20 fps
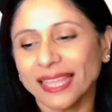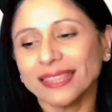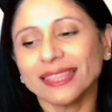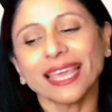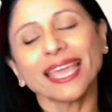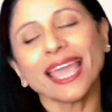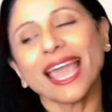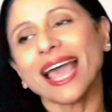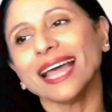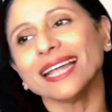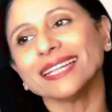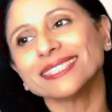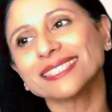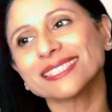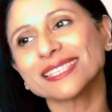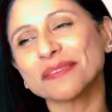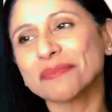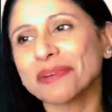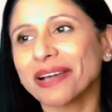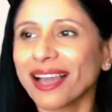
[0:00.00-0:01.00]
They add
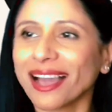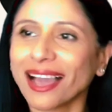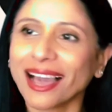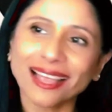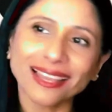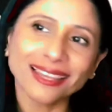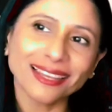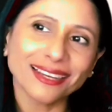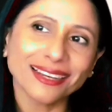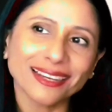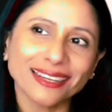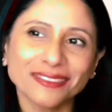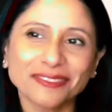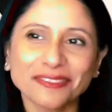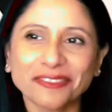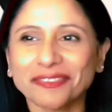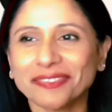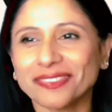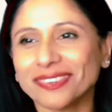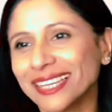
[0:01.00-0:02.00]
some color
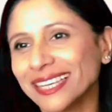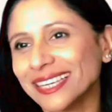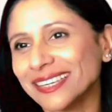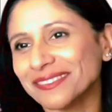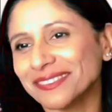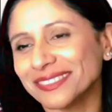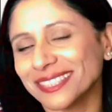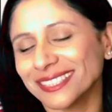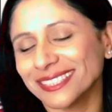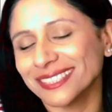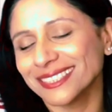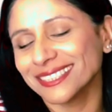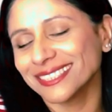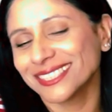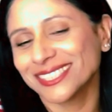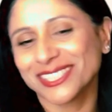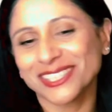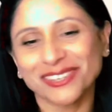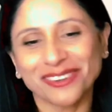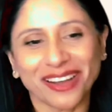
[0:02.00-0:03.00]
and flavor
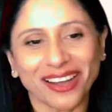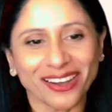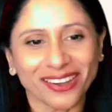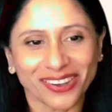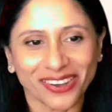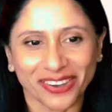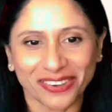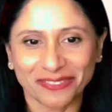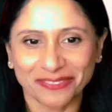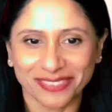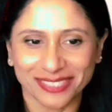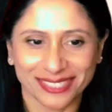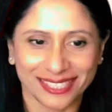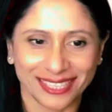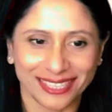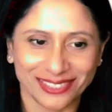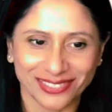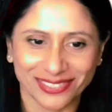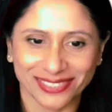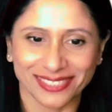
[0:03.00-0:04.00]
to our
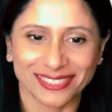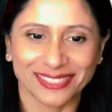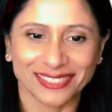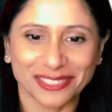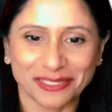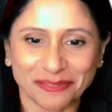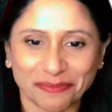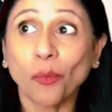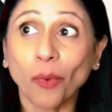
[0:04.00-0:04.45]
conversations.